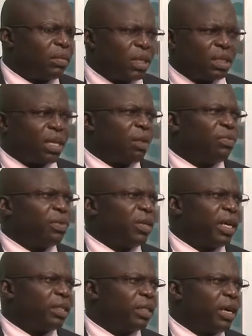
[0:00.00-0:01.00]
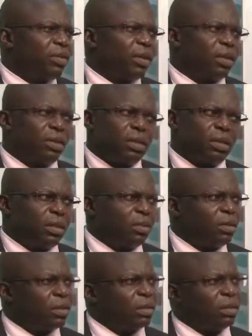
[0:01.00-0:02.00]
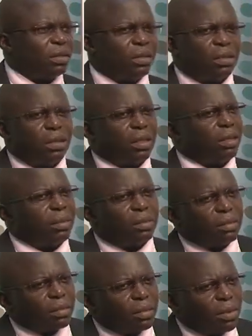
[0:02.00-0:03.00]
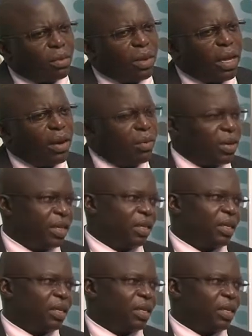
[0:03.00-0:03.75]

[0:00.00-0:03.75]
some few years down the road you say, where are we?